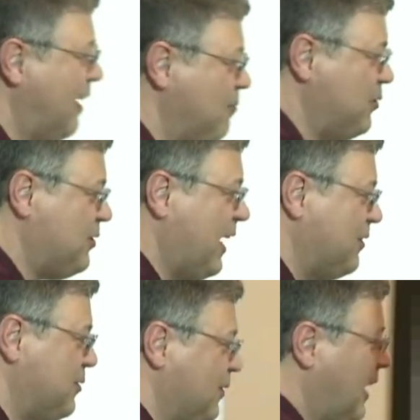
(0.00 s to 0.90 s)

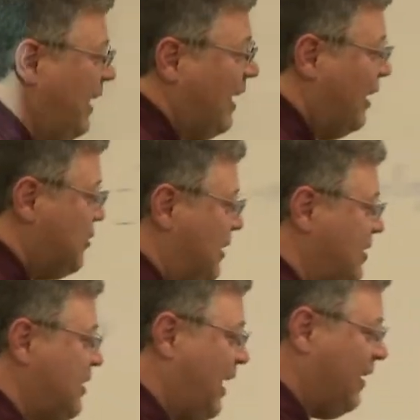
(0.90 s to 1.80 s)
emphasized, okay. So
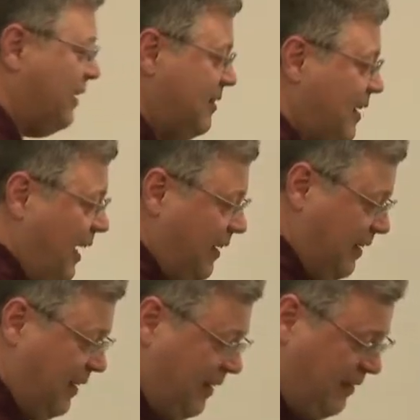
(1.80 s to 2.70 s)
these
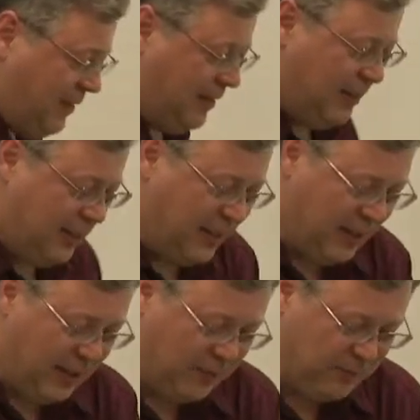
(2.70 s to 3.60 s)
are
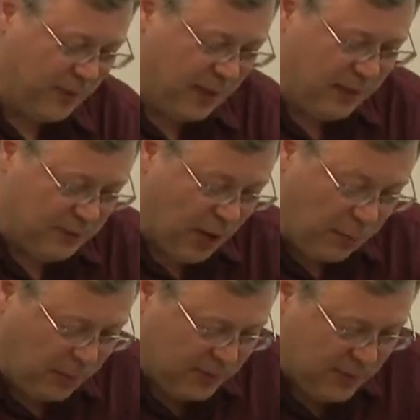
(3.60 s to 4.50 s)

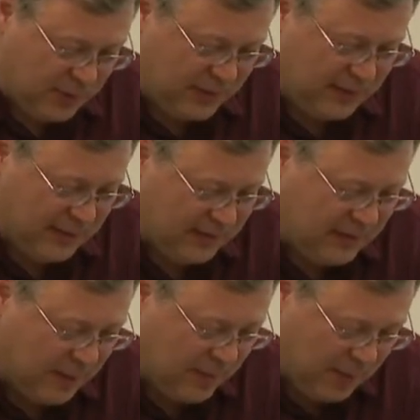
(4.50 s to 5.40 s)
some possibilities.
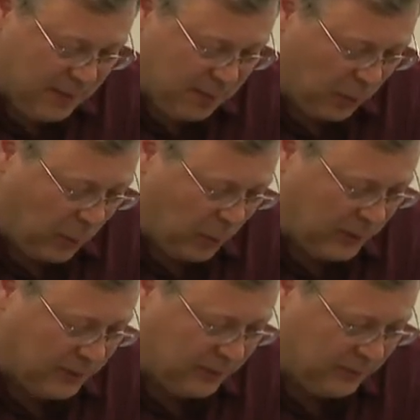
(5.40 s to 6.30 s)
There may be more,